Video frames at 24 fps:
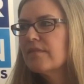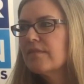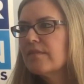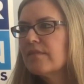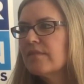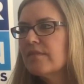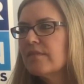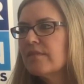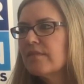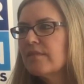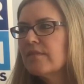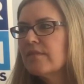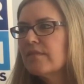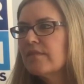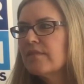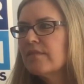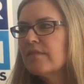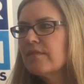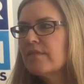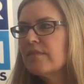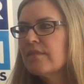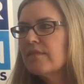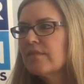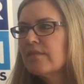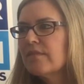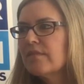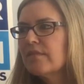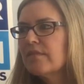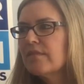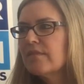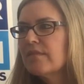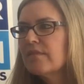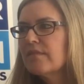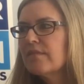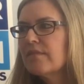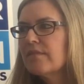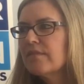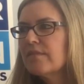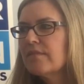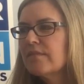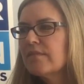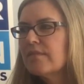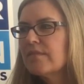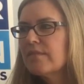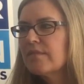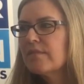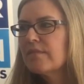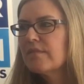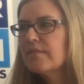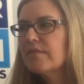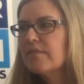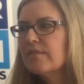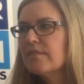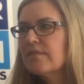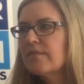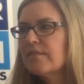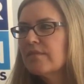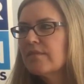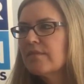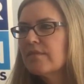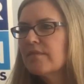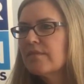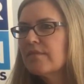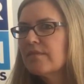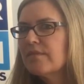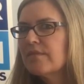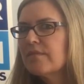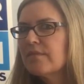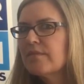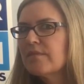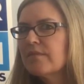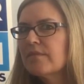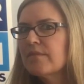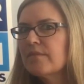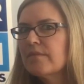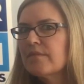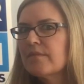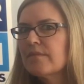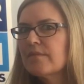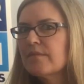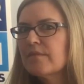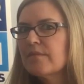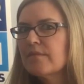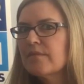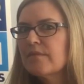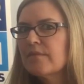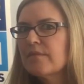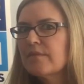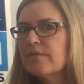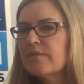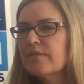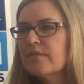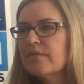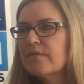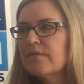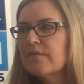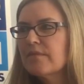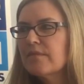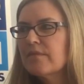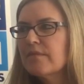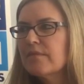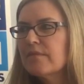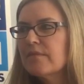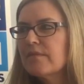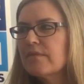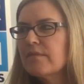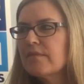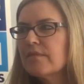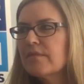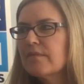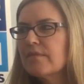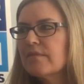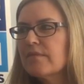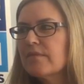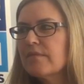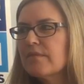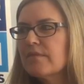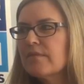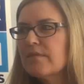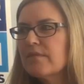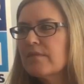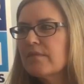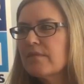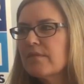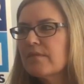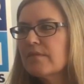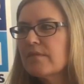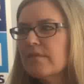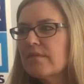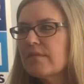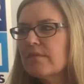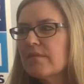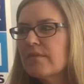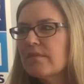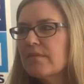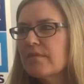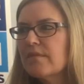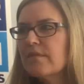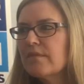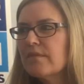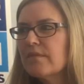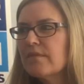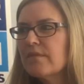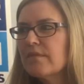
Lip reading: (not speaking)